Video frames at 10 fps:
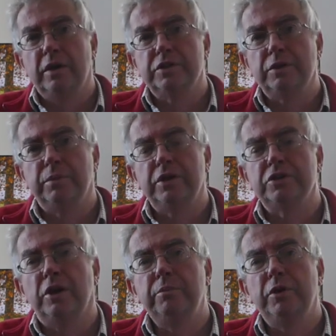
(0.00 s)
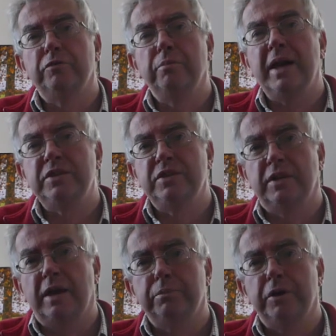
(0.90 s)
So by the time you've matted
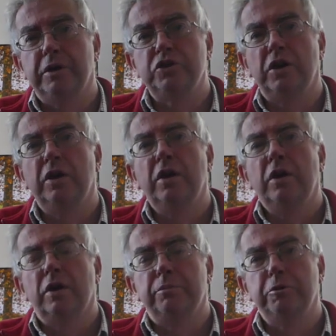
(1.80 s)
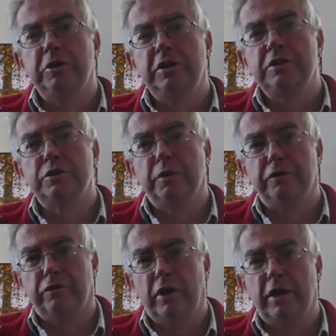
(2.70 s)
that picture and put it into a
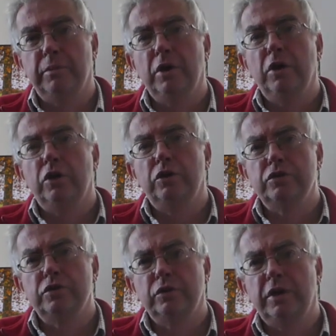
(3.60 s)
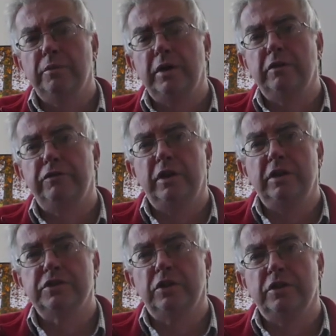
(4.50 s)
frame, you're talking about a fairly
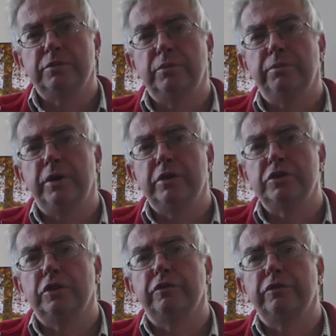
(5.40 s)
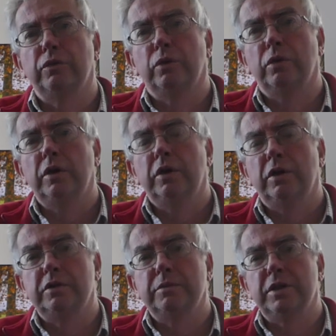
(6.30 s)
sizable picture for a
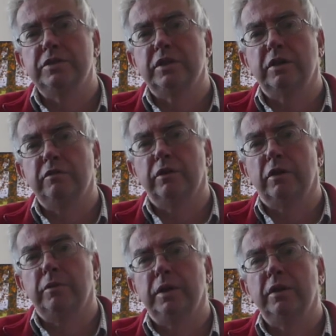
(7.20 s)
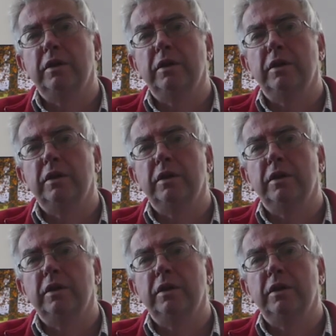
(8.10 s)
domestic environment.